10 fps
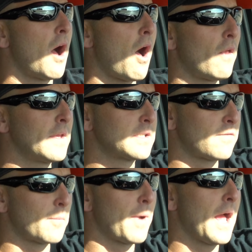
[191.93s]
all these
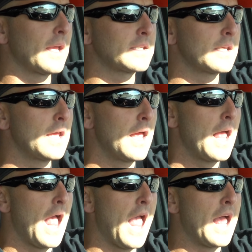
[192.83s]
different bikes.
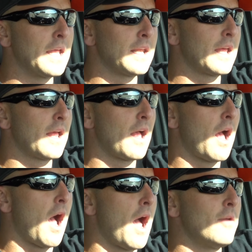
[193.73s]
And
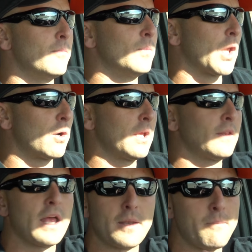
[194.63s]
I'm
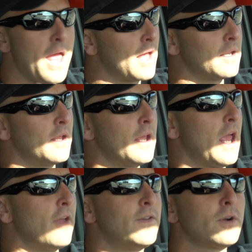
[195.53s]
learning that, man,
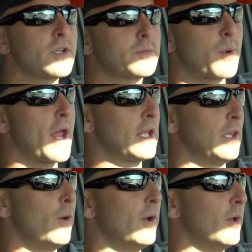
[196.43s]
if you're just
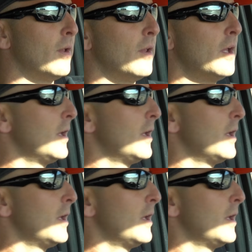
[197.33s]
brand loyal